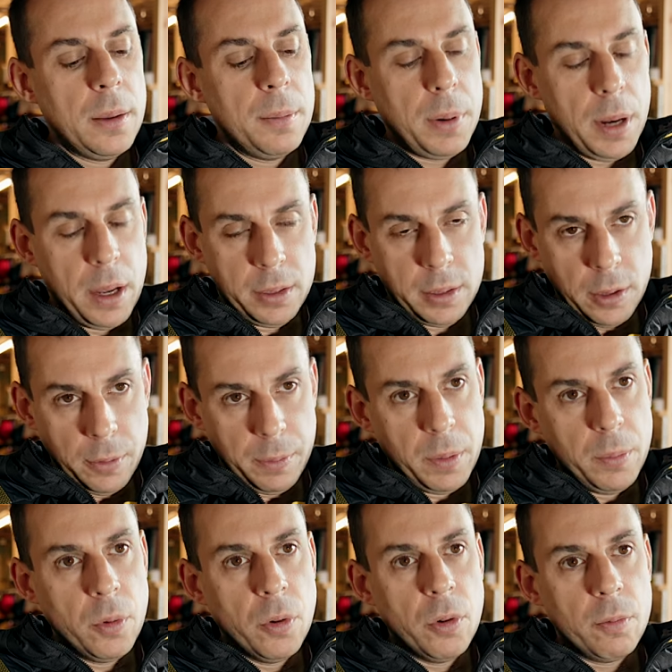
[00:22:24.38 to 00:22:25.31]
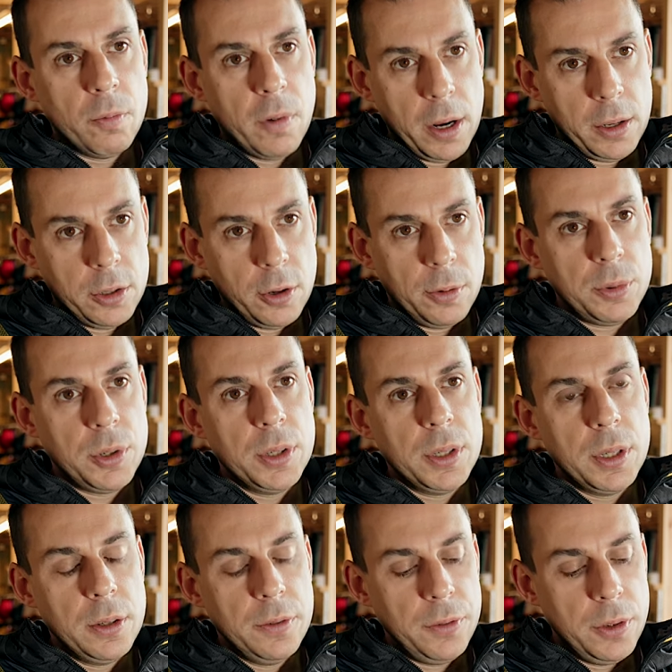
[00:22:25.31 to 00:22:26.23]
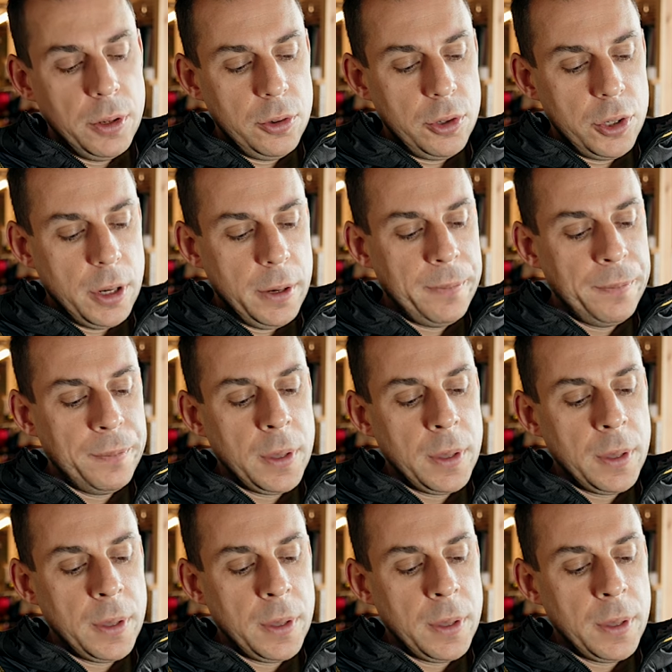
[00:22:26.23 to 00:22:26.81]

Plus there'll be more race options in the future.